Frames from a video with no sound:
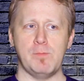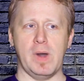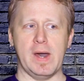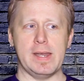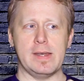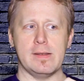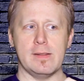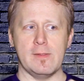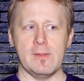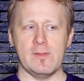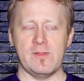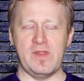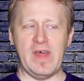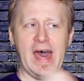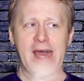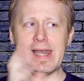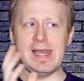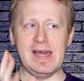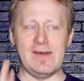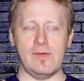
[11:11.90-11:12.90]
but
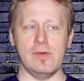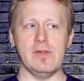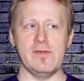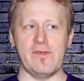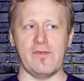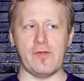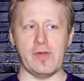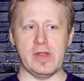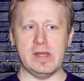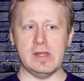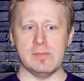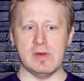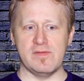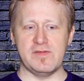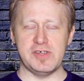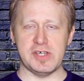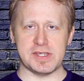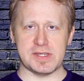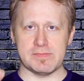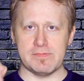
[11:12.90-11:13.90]
that level of freedom
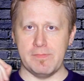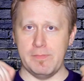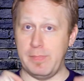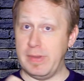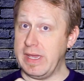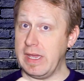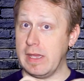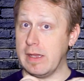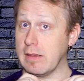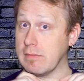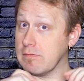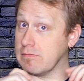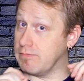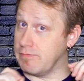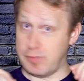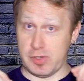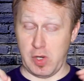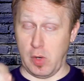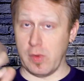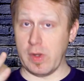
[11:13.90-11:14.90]
of just being
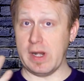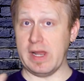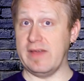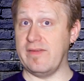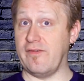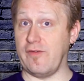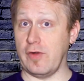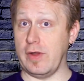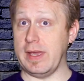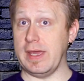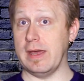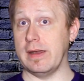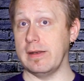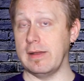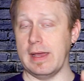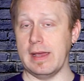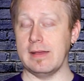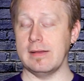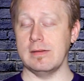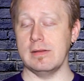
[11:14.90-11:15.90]
totally free,
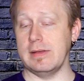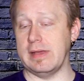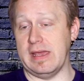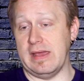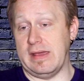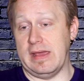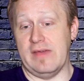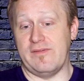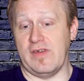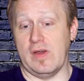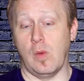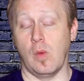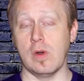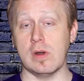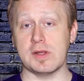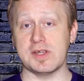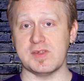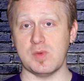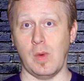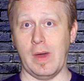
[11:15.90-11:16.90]
and if it
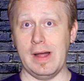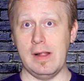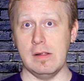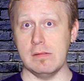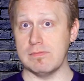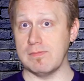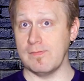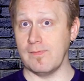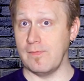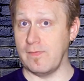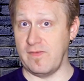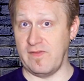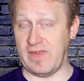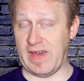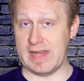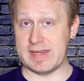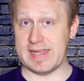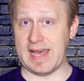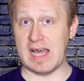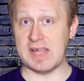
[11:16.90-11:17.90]
works well,
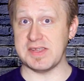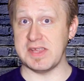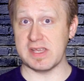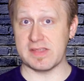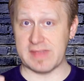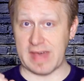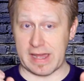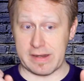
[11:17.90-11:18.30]
fantastic.